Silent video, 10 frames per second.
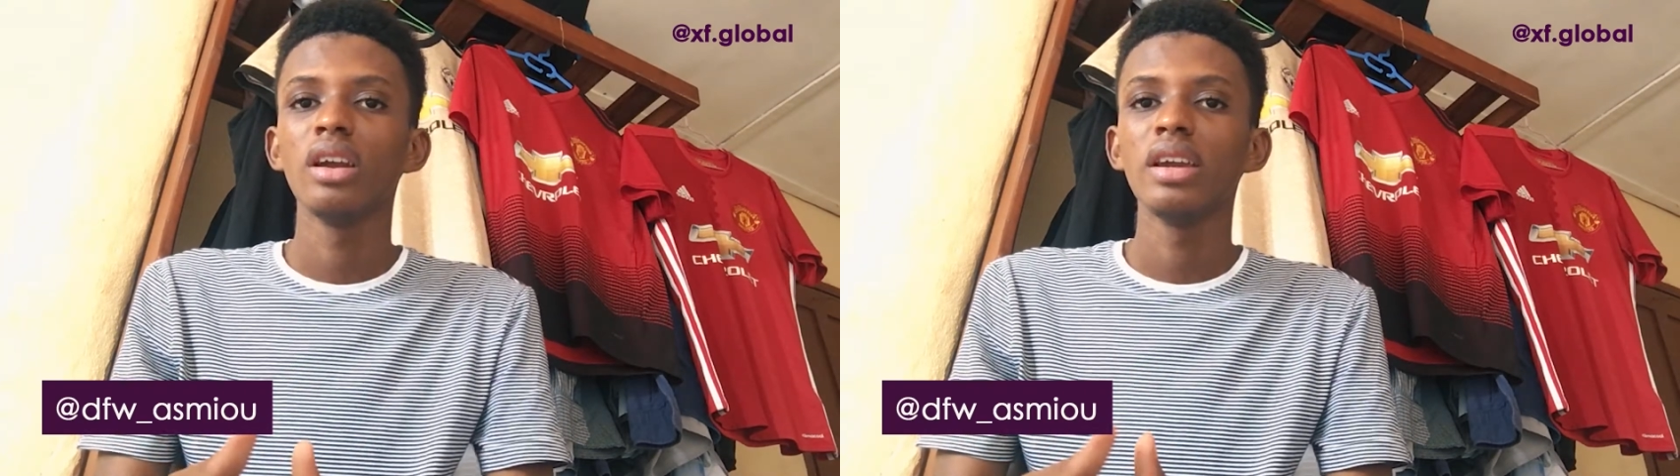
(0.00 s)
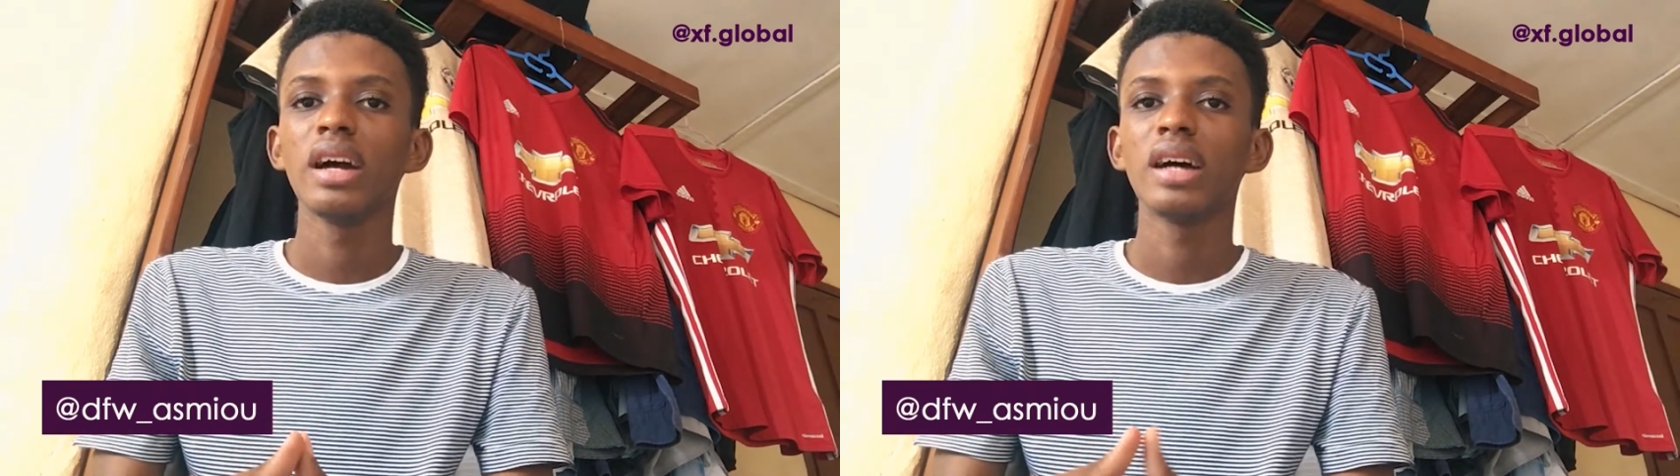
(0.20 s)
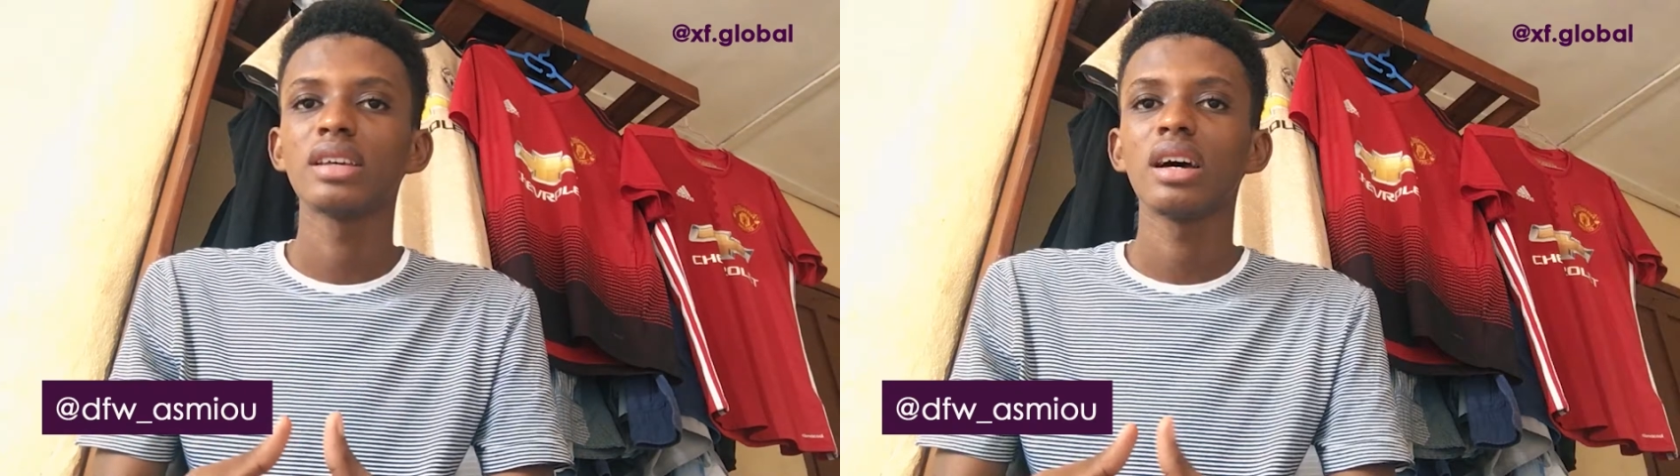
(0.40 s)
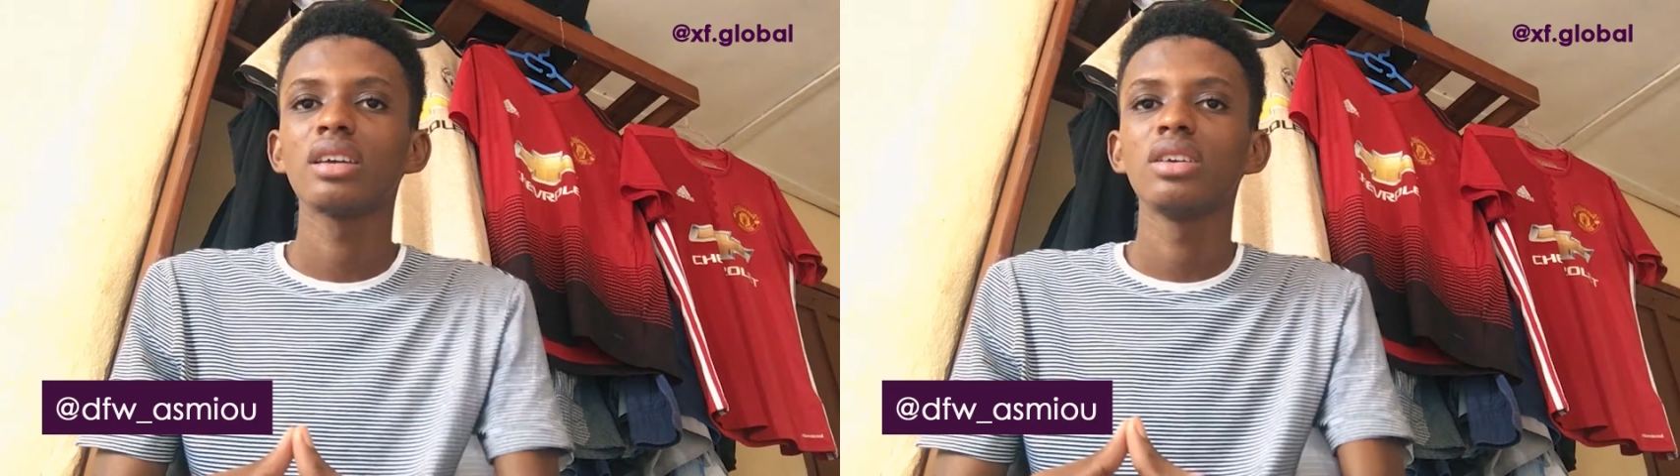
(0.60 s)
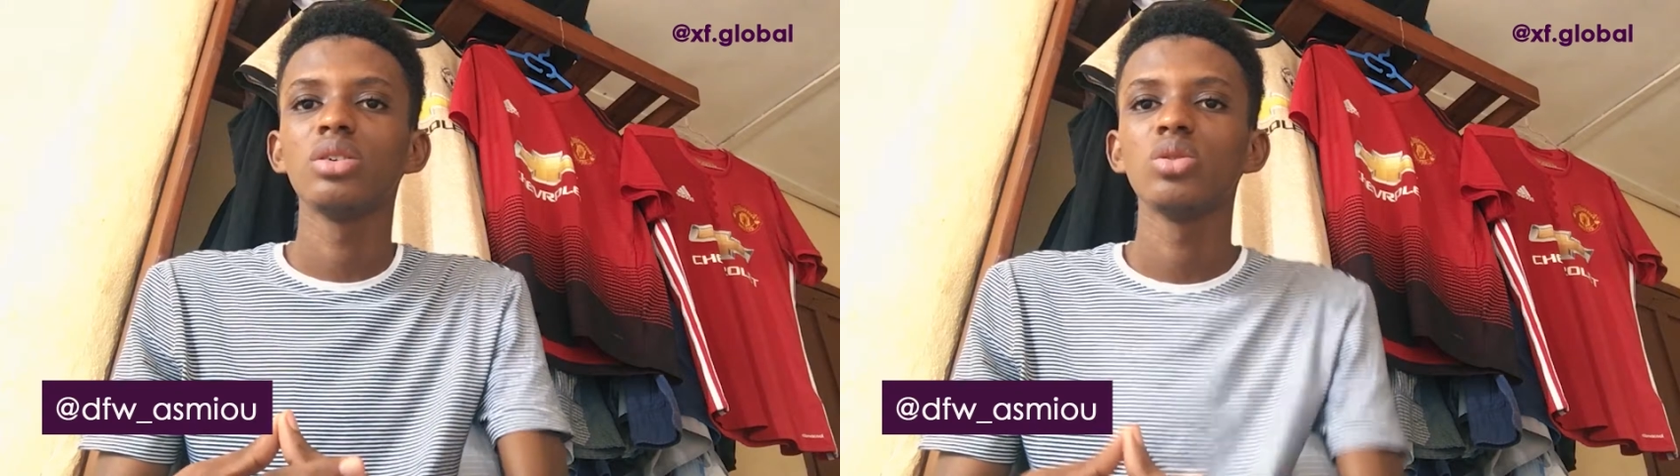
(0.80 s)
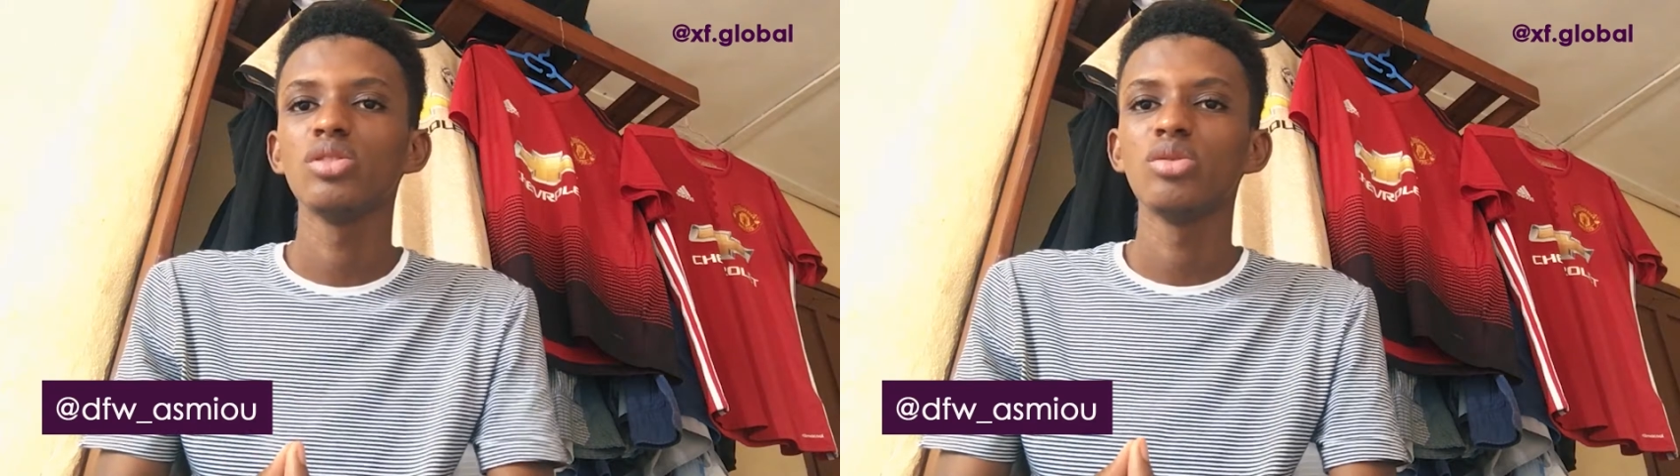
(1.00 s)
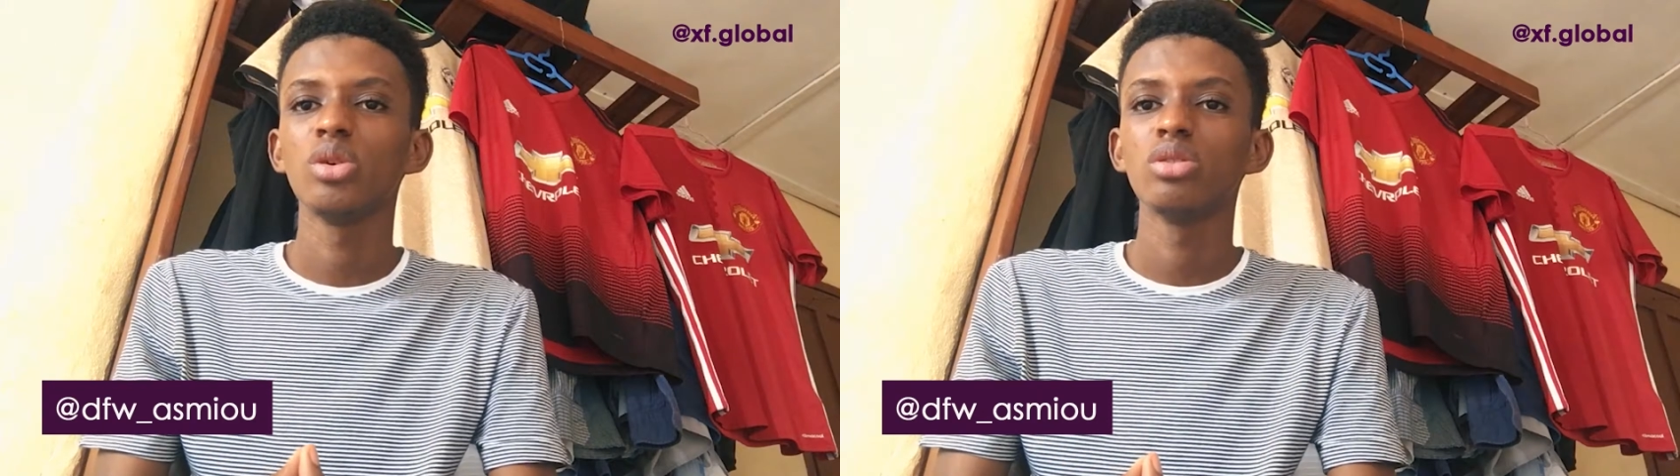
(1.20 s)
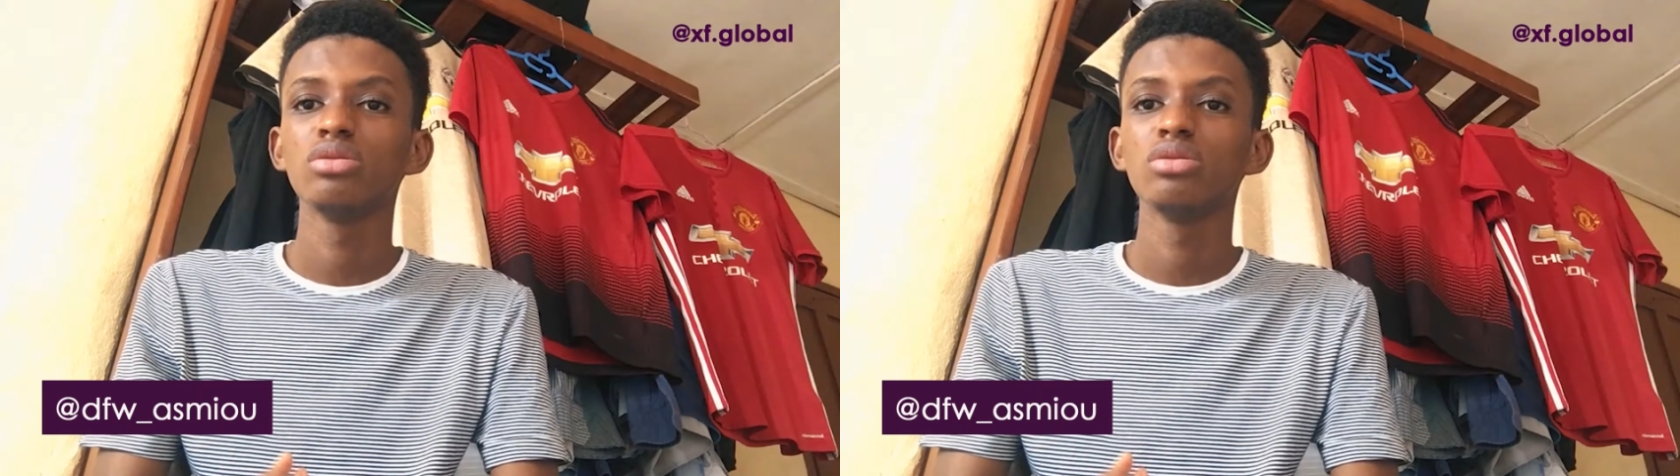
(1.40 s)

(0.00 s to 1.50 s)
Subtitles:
In attack, you can go for